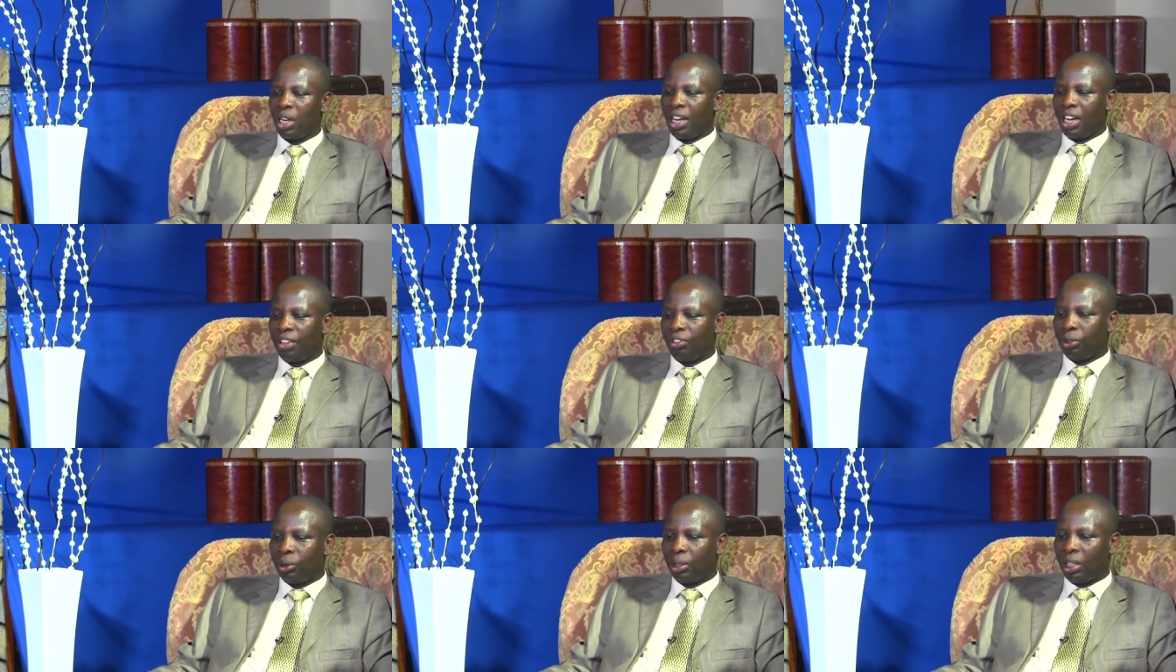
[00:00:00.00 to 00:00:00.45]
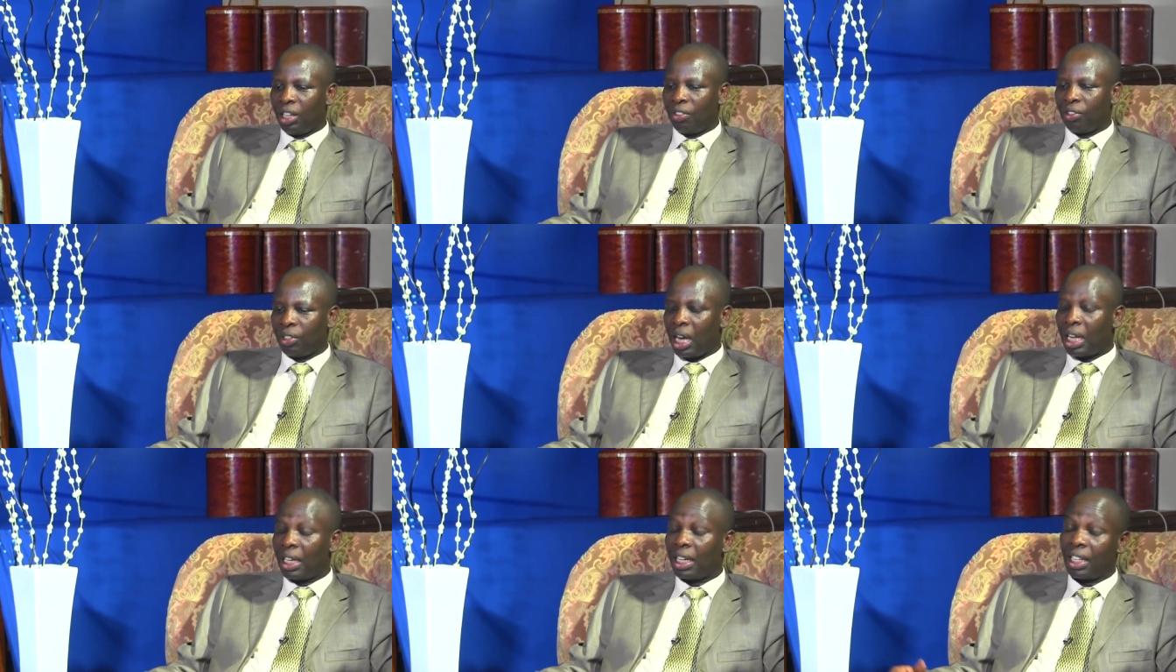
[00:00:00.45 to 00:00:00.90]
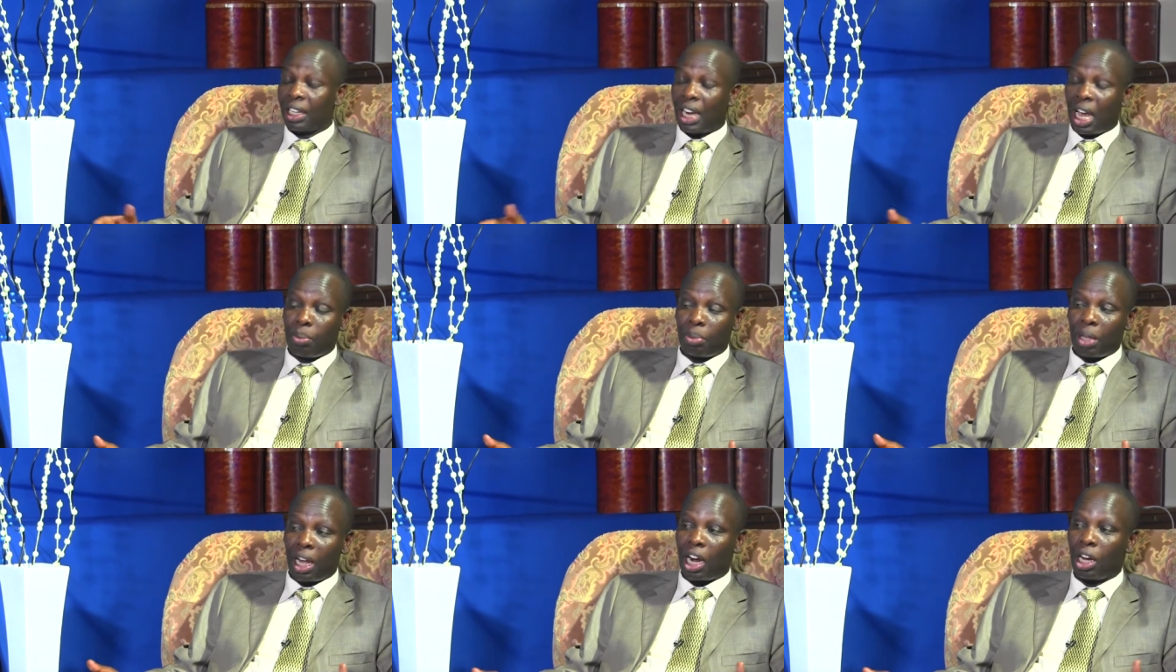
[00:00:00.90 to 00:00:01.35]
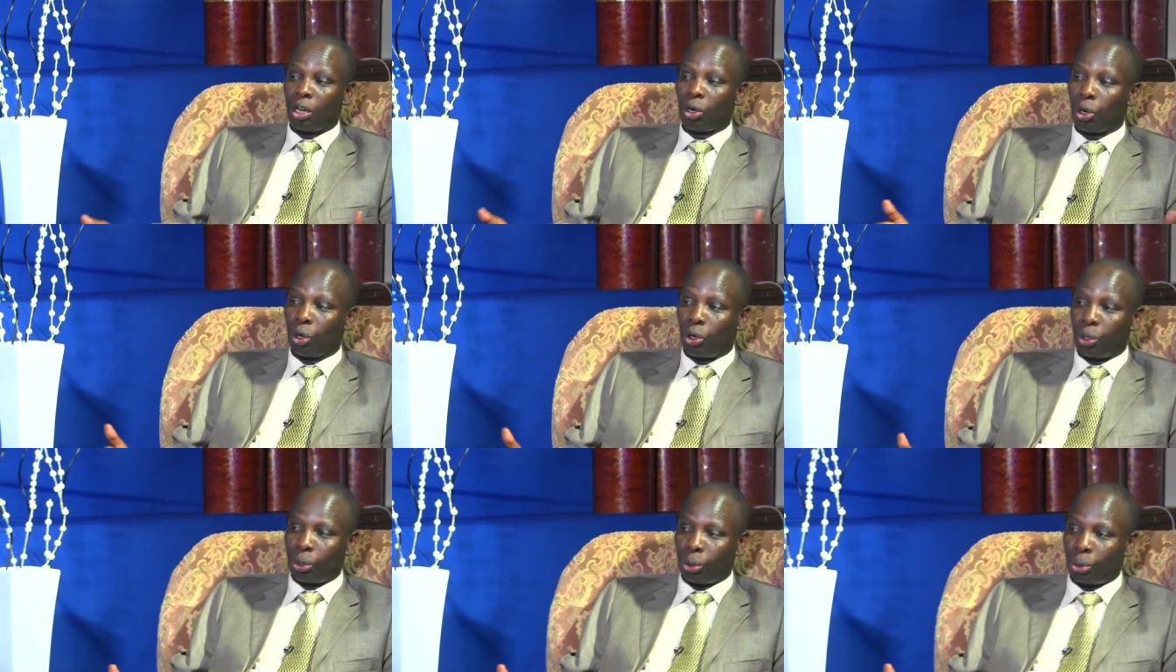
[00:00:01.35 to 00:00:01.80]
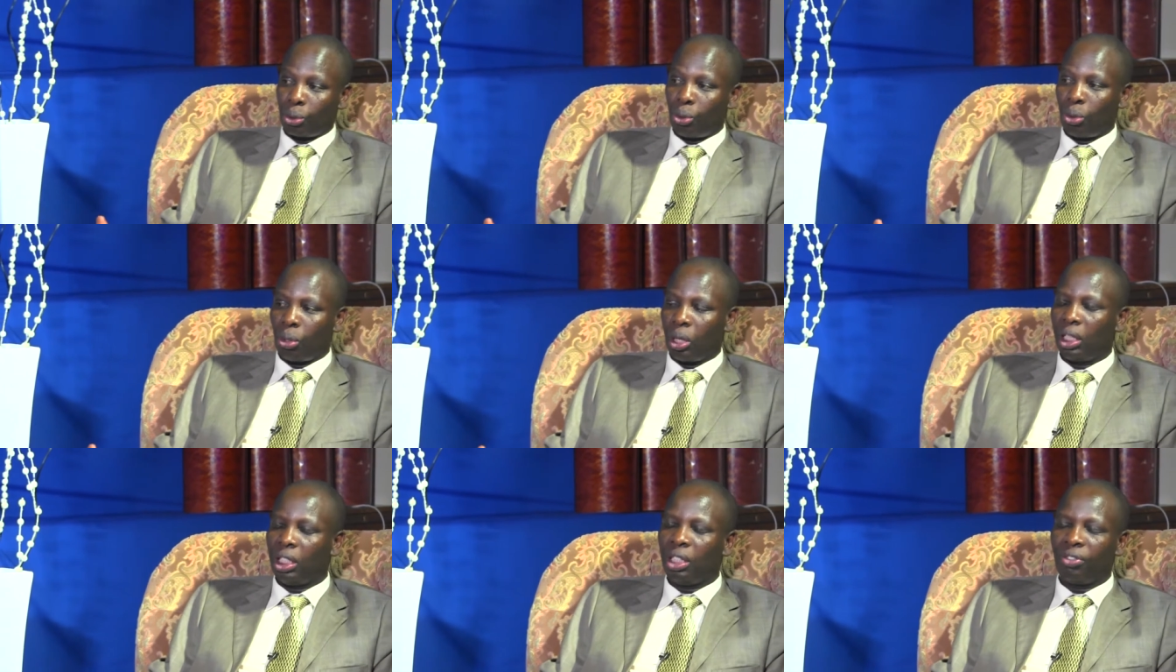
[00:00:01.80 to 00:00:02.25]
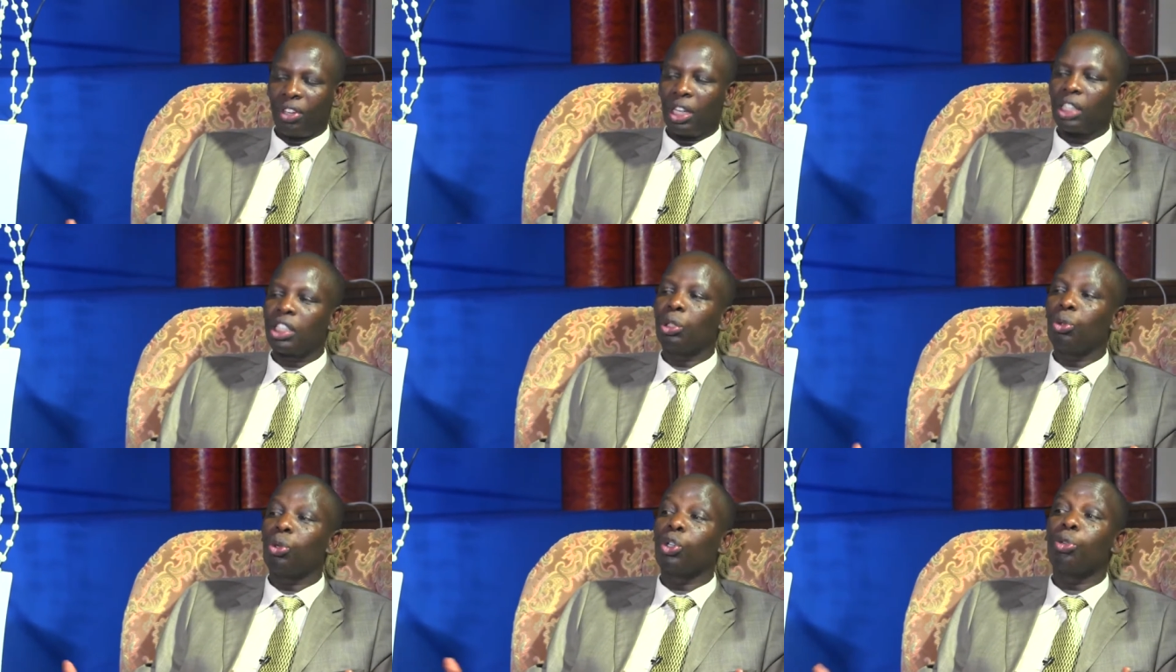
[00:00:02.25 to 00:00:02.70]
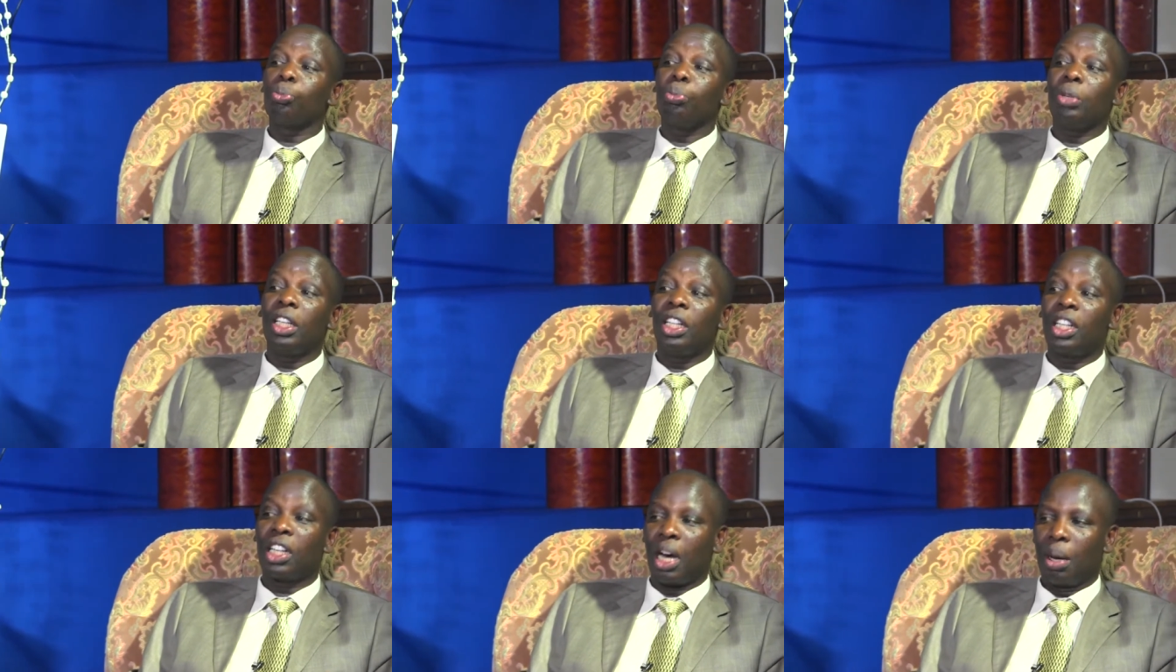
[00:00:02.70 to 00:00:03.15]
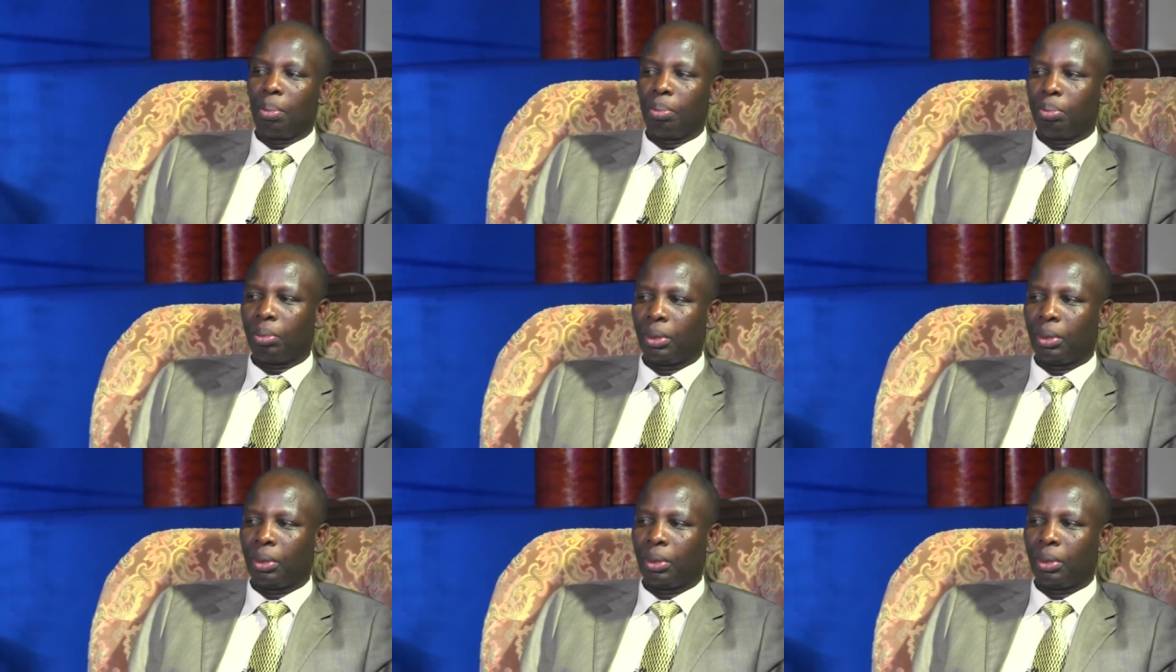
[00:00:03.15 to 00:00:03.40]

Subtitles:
left at a time that I closed school. In fact, it was midterm.